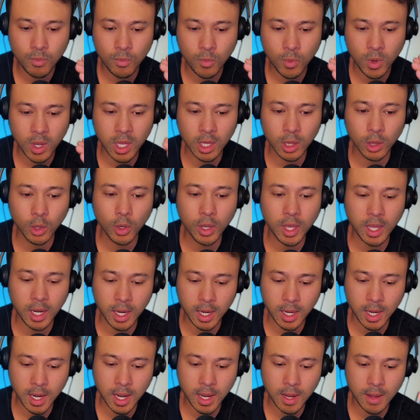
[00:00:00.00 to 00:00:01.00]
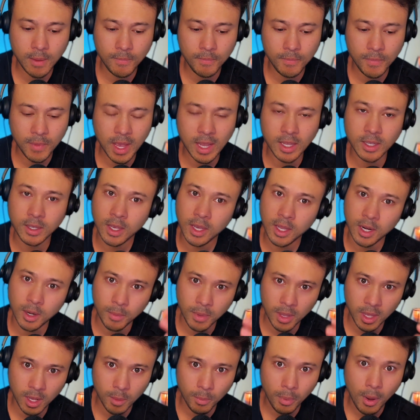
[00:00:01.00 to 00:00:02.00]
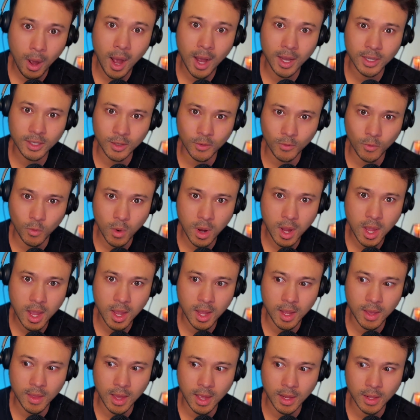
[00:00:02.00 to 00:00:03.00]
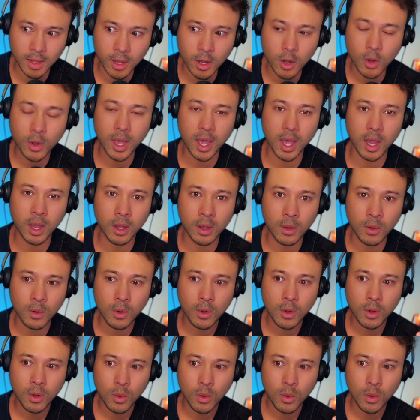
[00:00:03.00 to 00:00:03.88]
we can look at it as in a positive way, that like, okay,